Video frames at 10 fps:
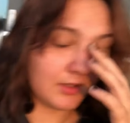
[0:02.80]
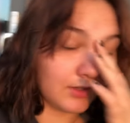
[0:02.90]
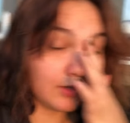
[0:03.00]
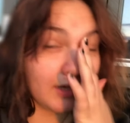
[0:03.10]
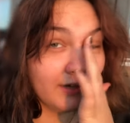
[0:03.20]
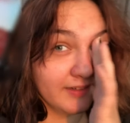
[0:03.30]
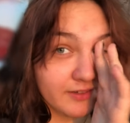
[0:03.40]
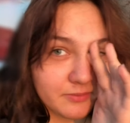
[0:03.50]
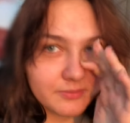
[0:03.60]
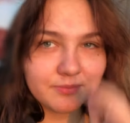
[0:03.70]
You're getting
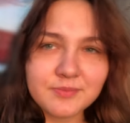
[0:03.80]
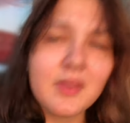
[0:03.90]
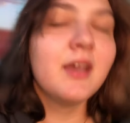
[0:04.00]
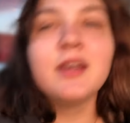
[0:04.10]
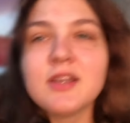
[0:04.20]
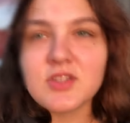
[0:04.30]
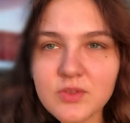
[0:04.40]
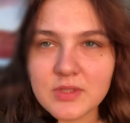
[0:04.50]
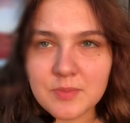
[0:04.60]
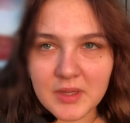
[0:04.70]
them. So
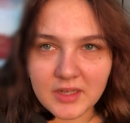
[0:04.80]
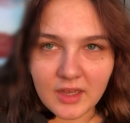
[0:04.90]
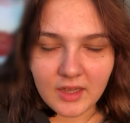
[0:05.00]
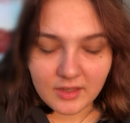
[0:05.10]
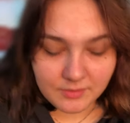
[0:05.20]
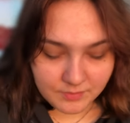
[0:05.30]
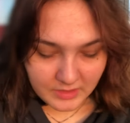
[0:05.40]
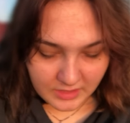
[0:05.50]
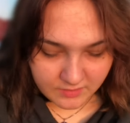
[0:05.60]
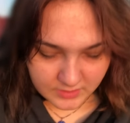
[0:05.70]
it's Monday.
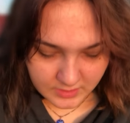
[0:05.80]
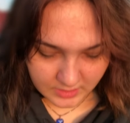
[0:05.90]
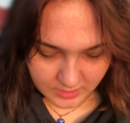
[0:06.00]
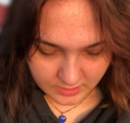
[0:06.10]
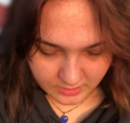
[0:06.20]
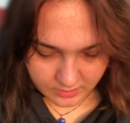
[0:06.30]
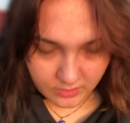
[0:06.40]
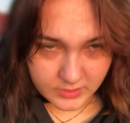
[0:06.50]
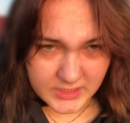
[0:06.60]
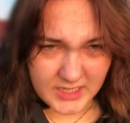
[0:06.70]
I haven't done anything
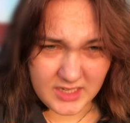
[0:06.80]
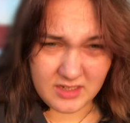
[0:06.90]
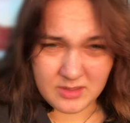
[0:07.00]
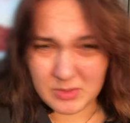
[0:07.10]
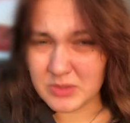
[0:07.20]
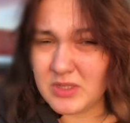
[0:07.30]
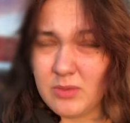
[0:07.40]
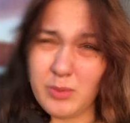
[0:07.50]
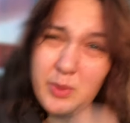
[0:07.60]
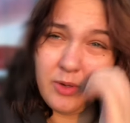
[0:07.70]
all day. I'm outside
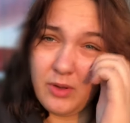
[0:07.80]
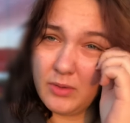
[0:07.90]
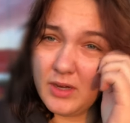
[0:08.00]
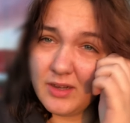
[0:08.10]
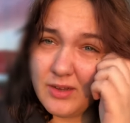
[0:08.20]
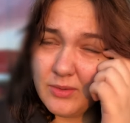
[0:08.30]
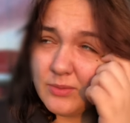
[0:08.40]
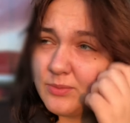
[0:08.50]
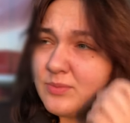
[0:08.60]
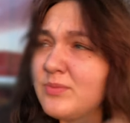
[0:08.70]
with my dog right now
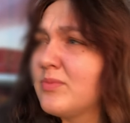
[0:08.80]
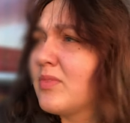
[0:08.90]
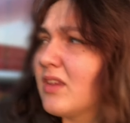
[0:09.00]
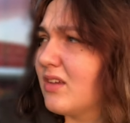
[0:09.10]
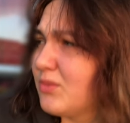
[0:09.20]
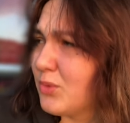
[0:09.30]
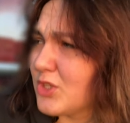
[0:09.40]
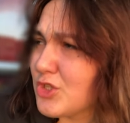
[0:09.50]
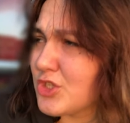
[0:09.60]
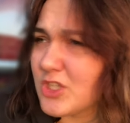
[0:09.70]
and we're
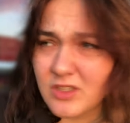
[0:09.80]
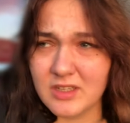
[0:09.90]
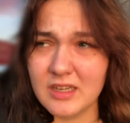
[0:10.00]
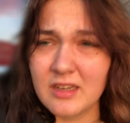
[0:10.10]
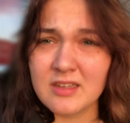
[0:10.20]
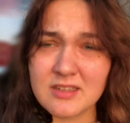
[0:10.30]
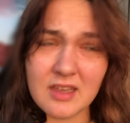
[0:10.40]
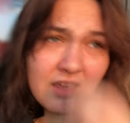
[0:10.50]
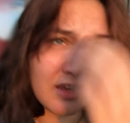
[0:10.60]
just chilling because